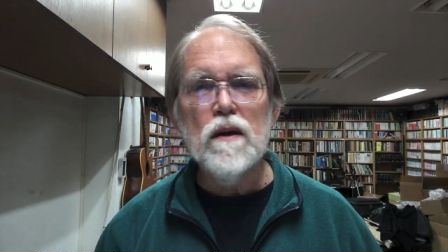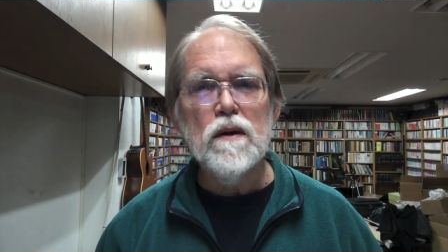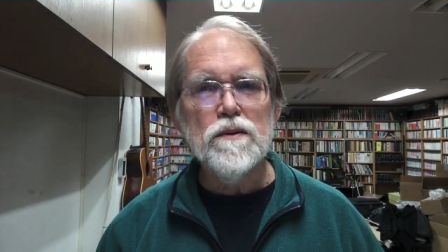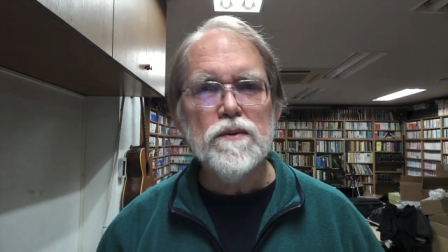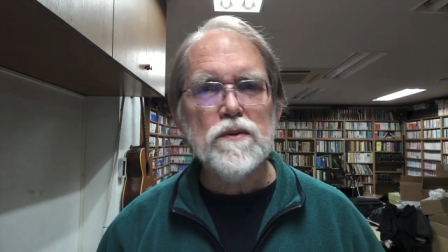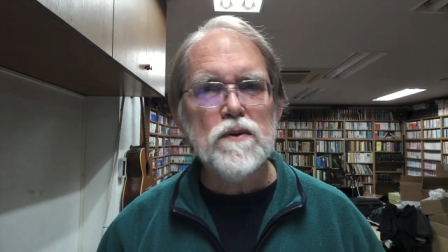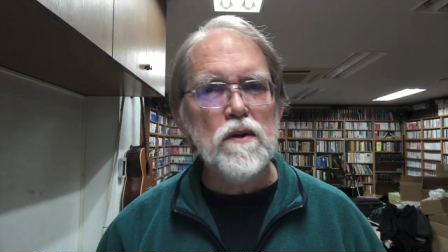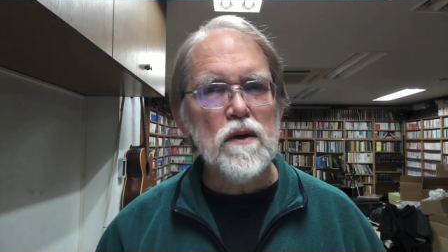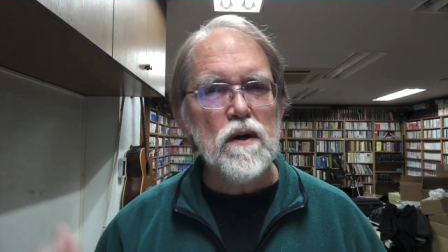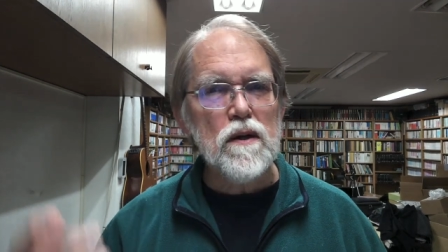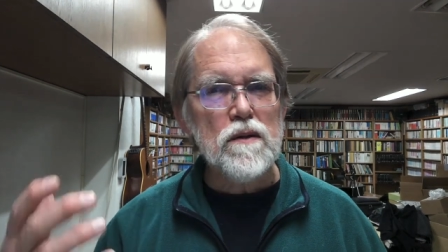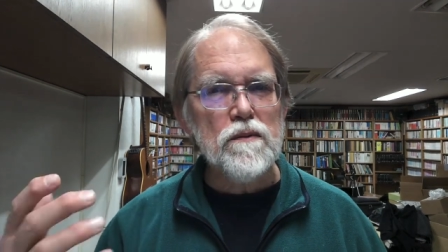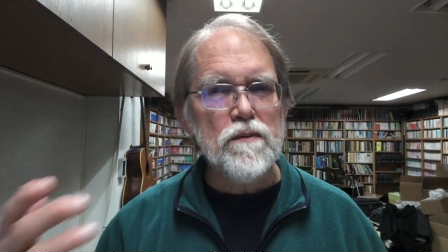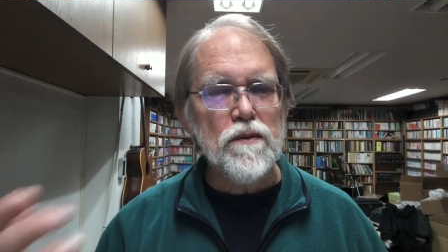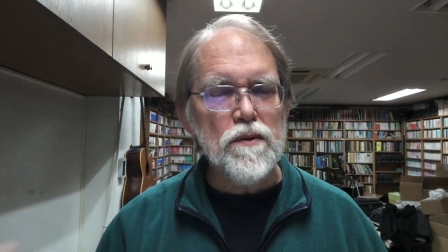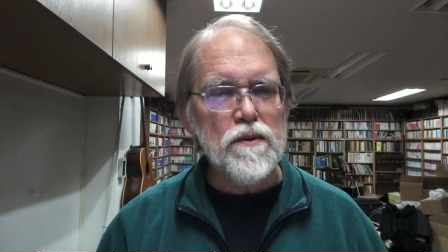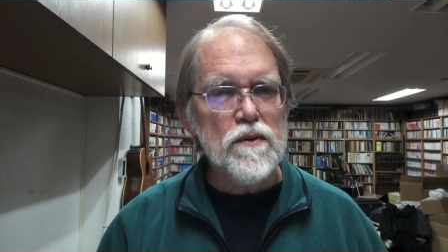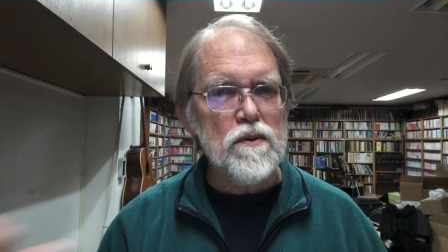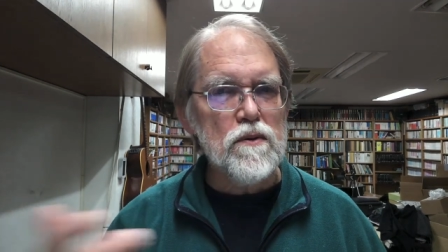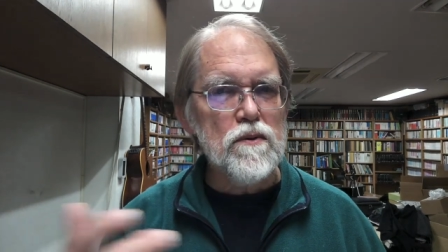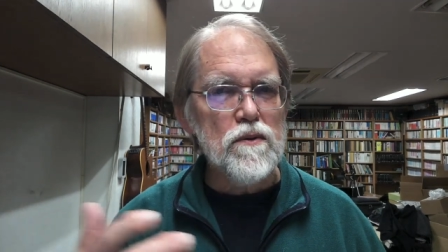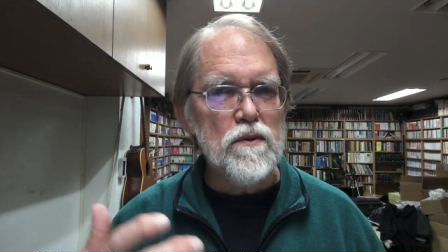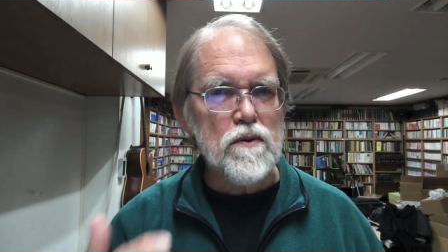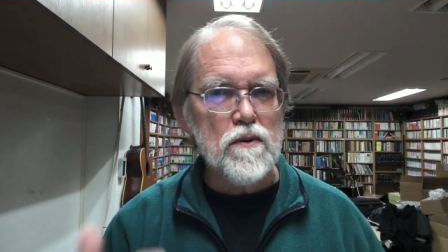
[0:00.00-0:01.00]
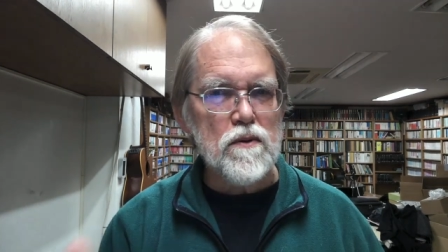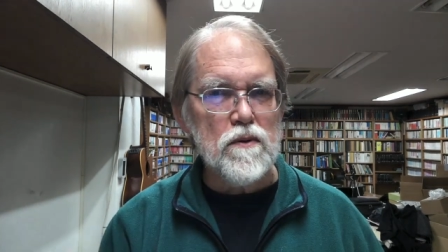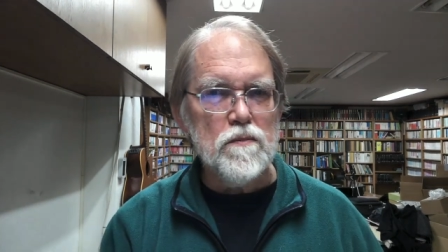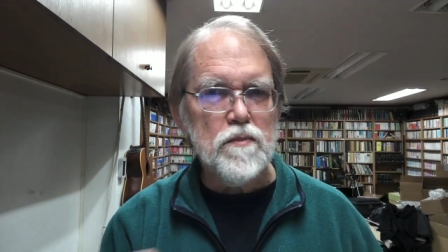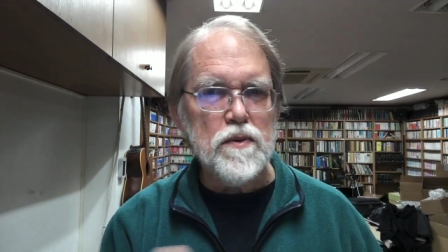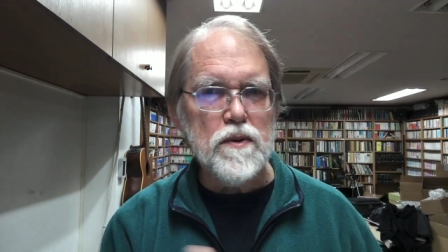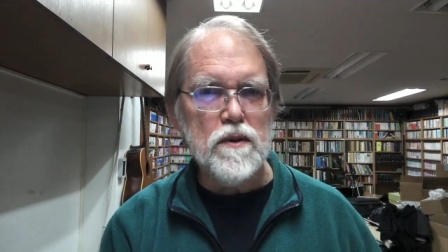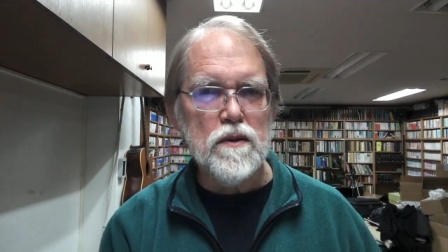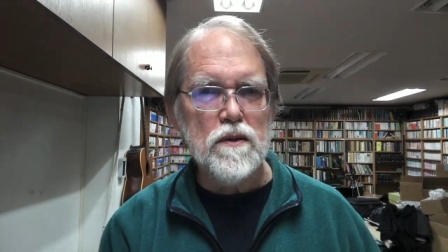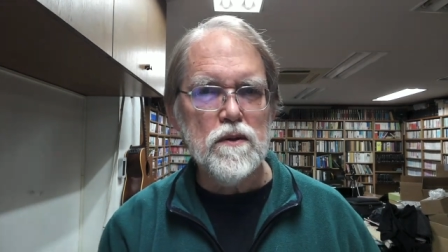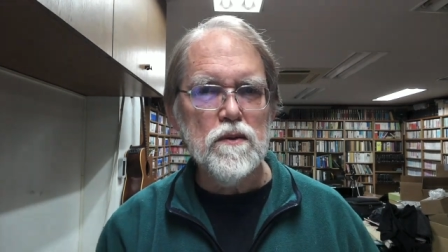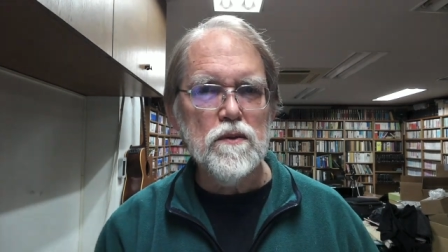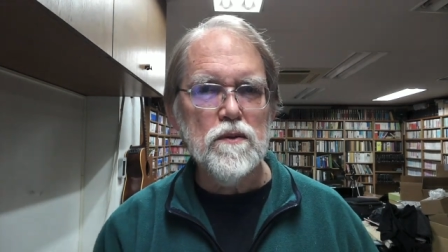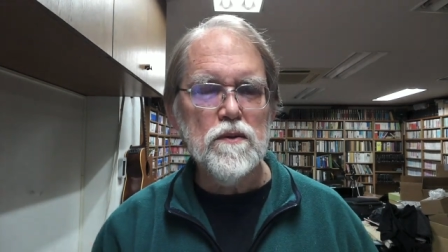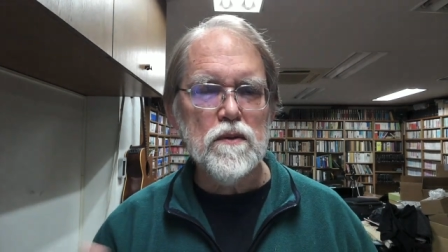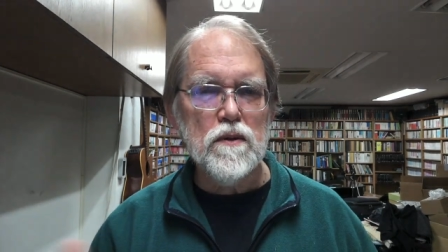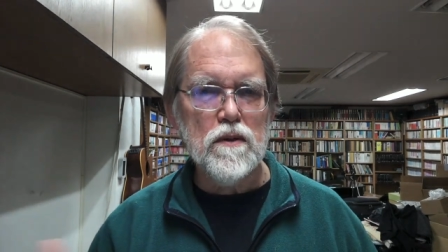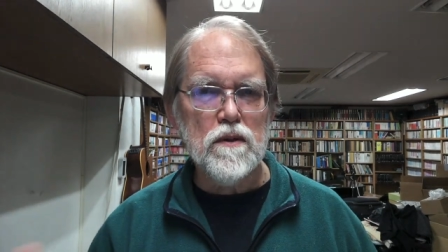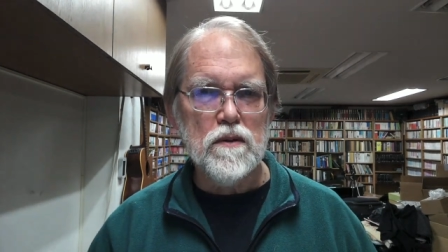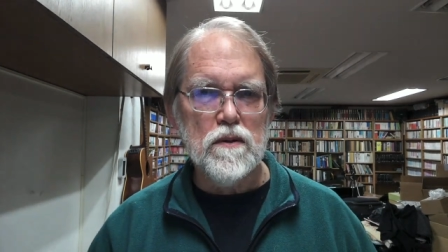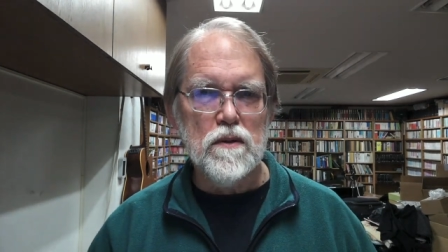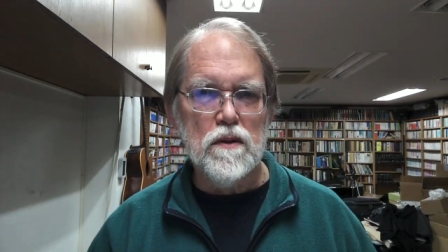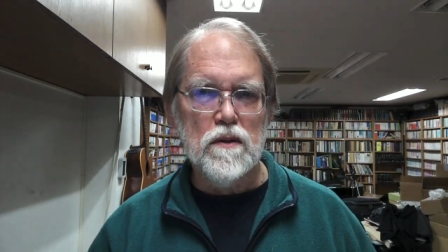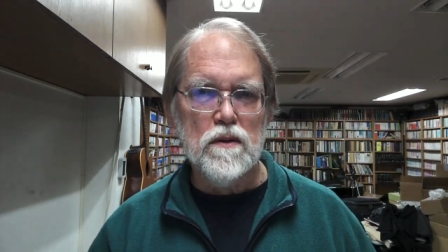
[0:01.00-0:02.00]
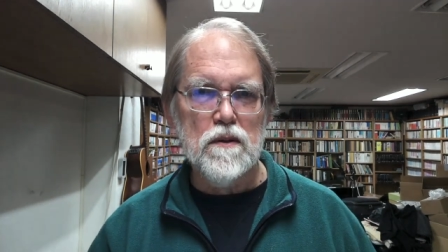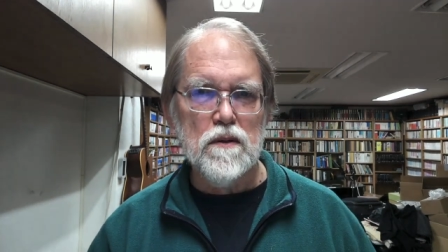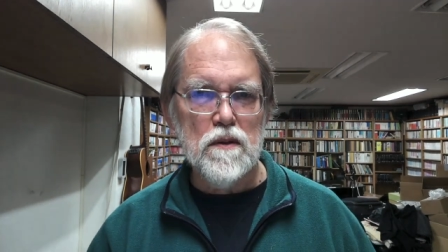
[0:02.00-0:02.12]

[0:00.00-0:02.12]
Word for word: So all of the students could be using